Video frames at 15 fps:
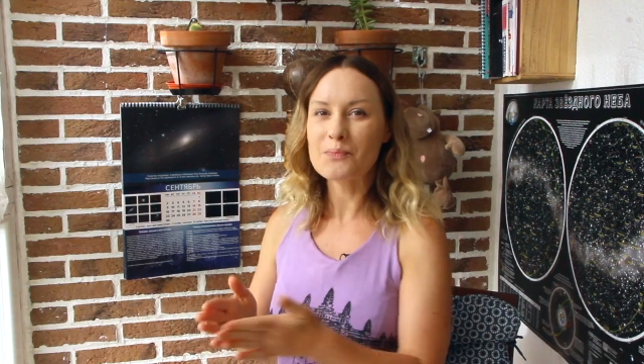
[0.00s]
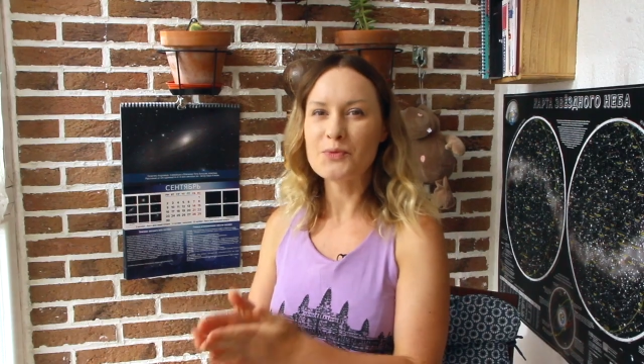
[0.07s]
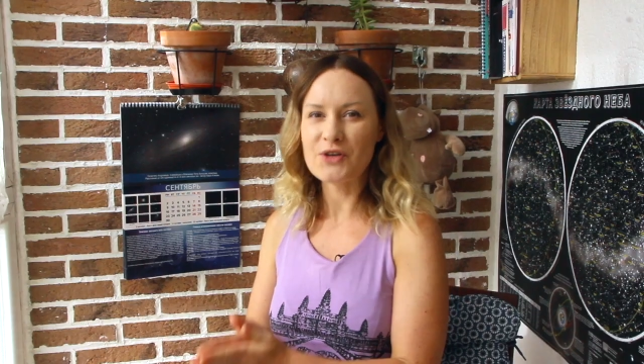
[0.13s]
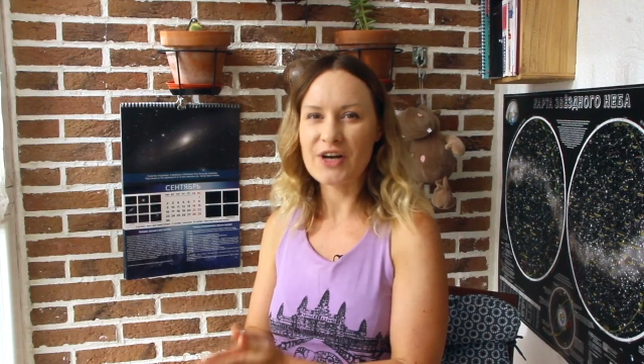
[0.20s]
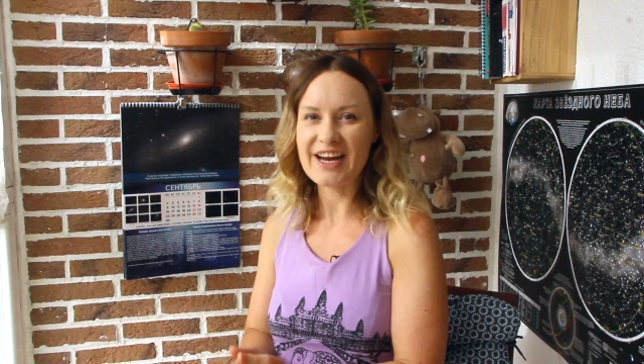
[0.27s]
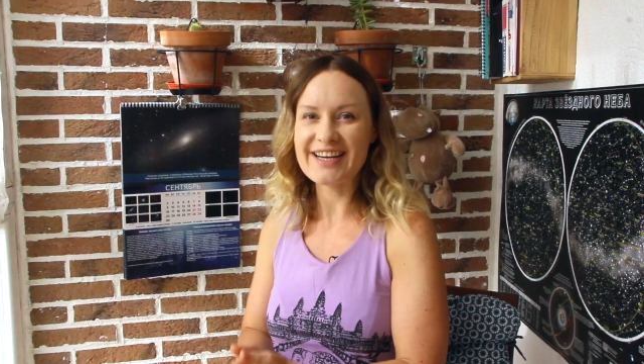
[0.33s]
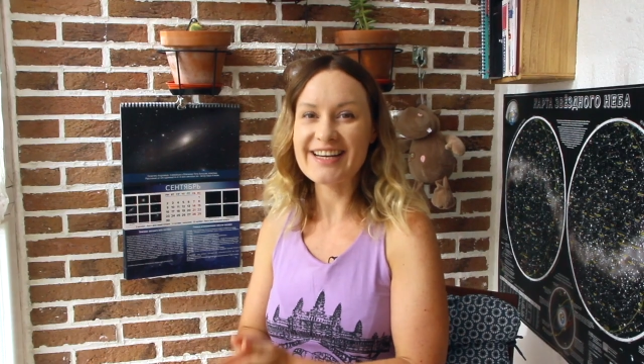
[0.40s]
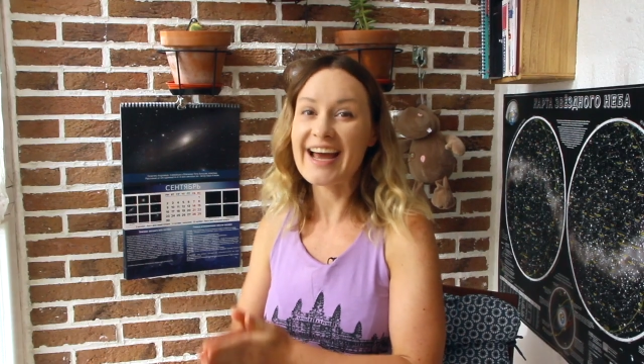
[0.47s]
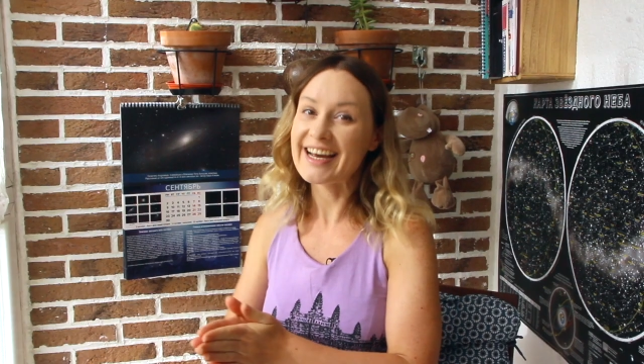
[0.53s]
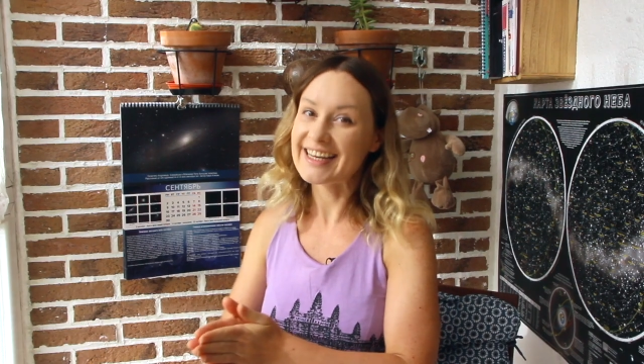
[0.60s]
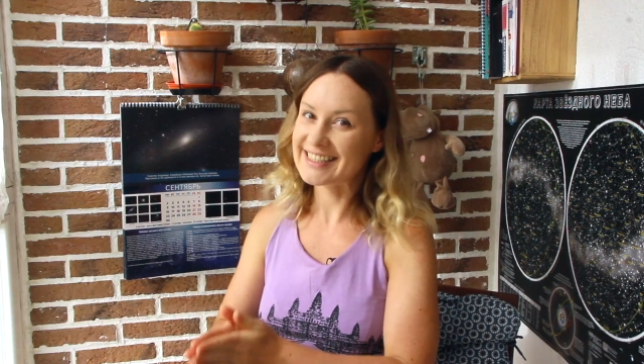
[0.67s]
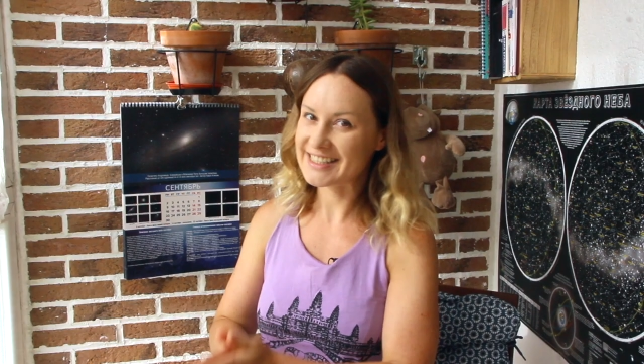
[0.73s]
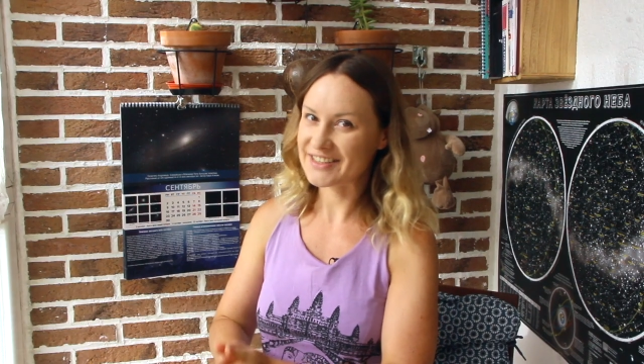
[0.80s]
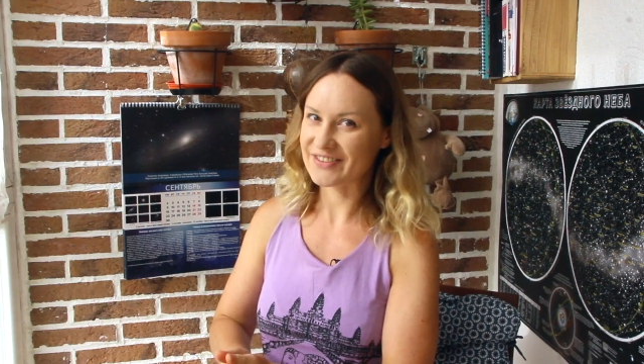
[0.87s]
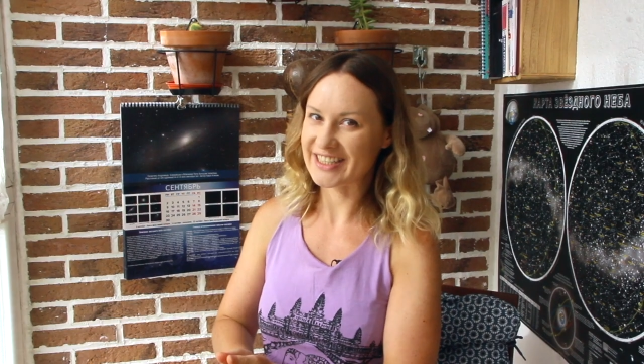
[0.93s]
brain
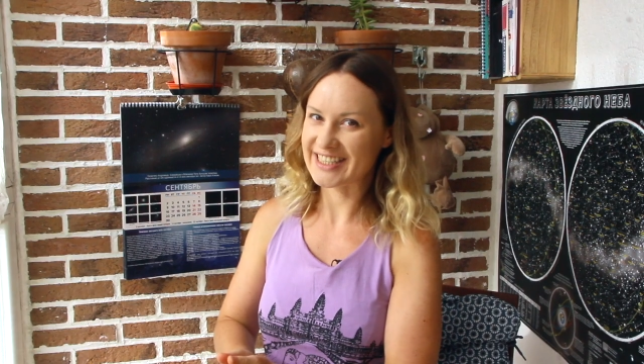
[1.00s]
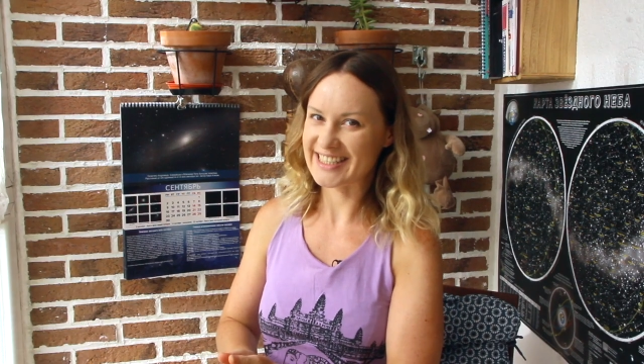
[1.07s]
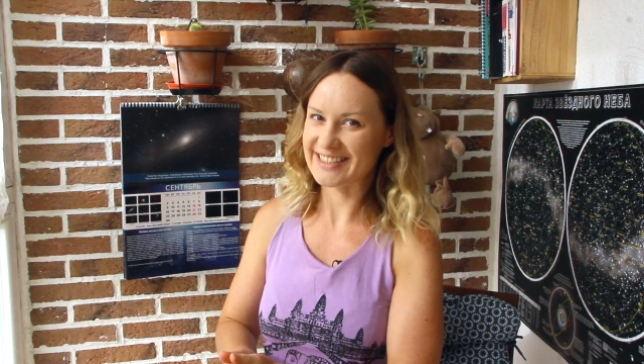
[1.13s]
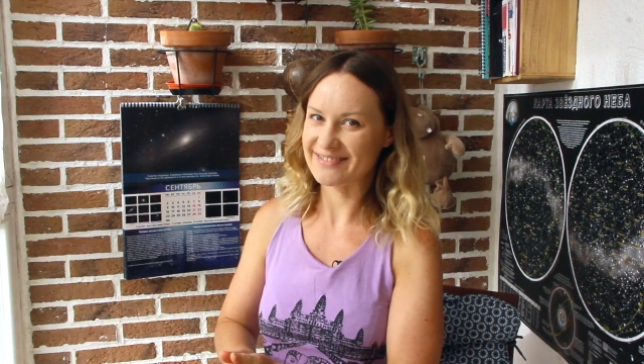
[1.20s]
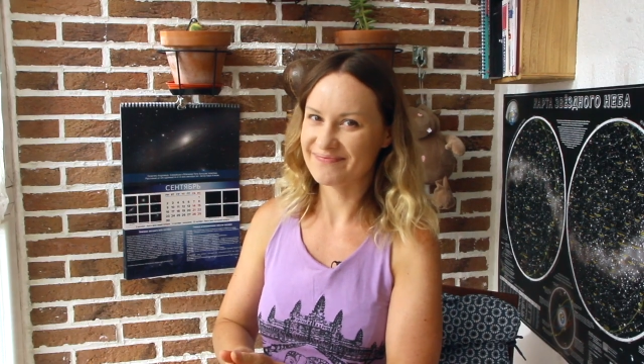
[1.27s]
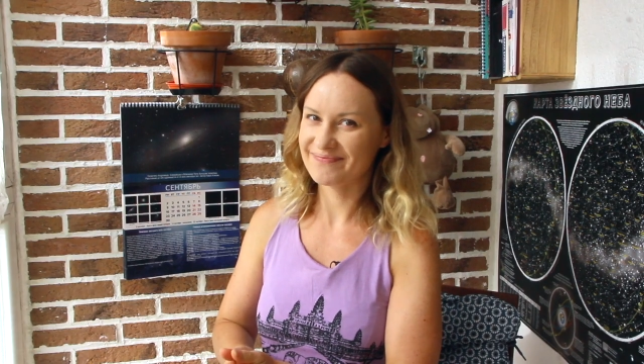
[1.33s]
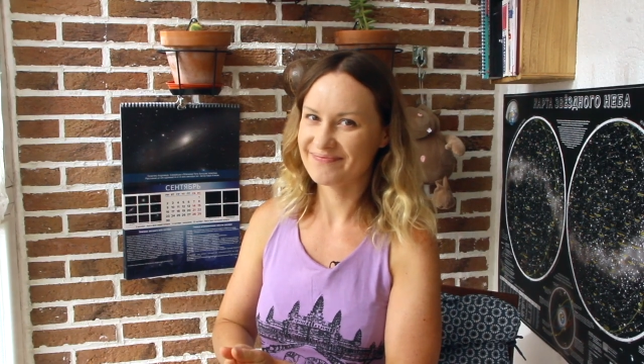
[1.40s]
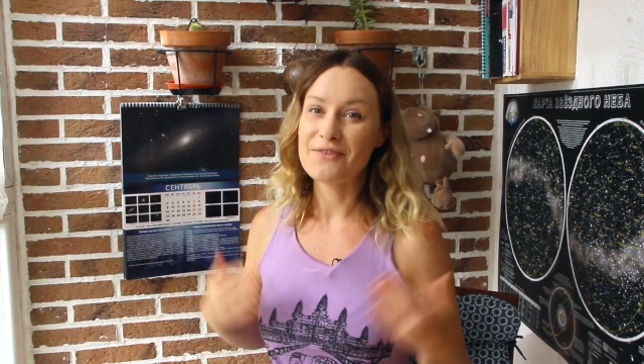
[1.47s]
activity.